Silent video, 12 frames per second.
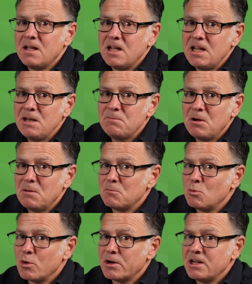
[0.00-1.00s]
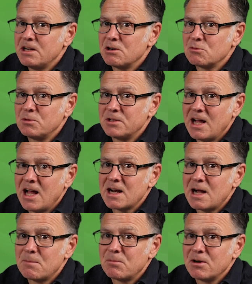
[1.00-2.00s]
Heat pump water heaters will not
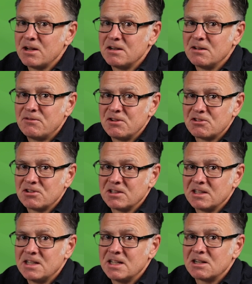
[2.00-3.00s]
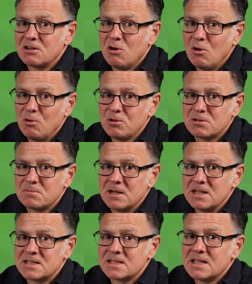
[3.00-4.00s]
operate efficiently in a cold
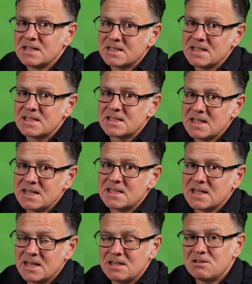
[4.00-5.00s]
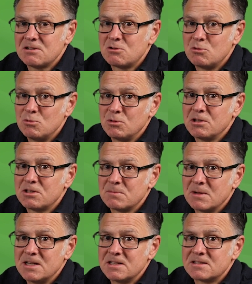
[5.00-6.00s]
space since they tend to cool the
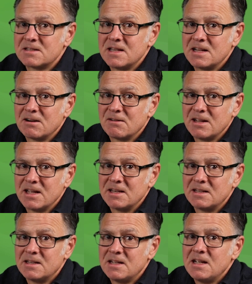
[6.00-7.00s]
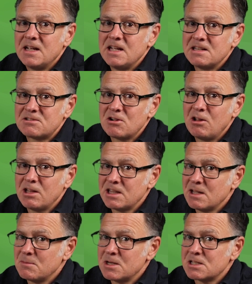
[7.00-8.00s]
space they are in. Installing
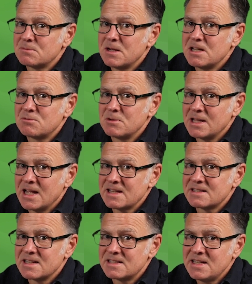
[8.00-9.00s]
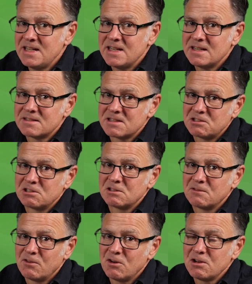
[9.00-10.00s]
them in a space with excess heat, such as
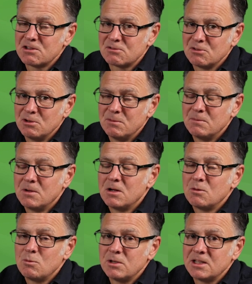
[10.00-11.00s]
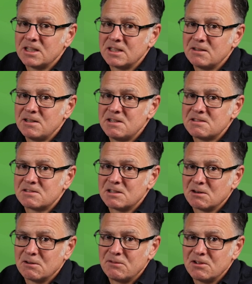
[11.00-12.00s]
a furnace room, will increase
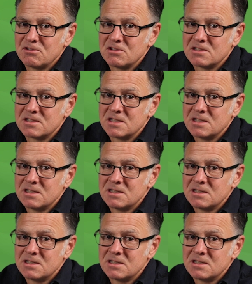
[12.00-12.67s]
their efficiency.